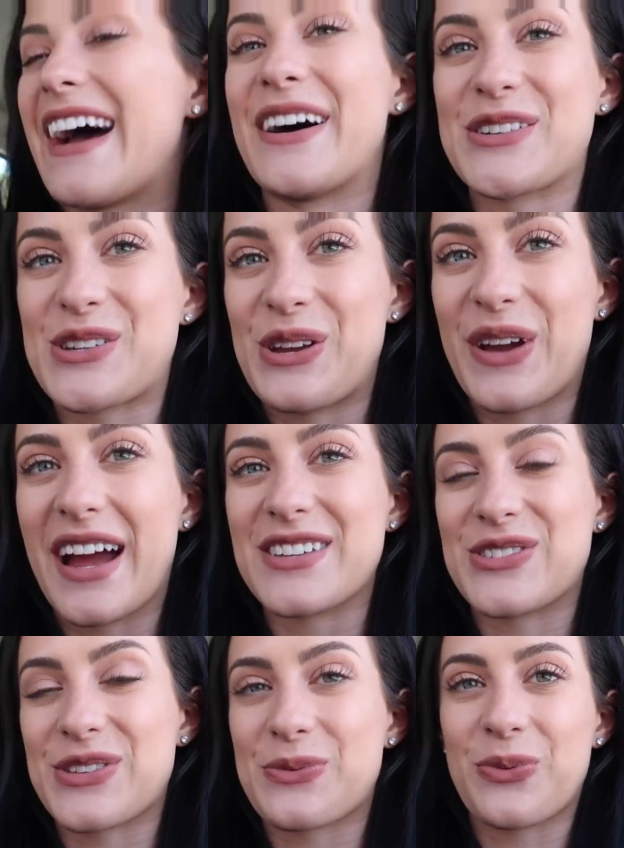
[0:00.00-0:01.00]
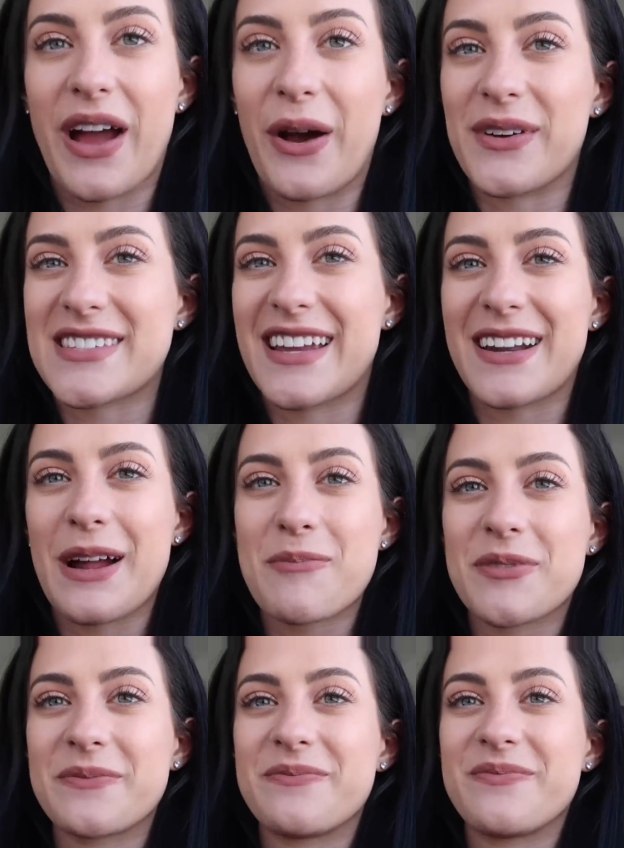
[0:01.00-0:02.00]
yeah, I'll show you guys just how I set it up.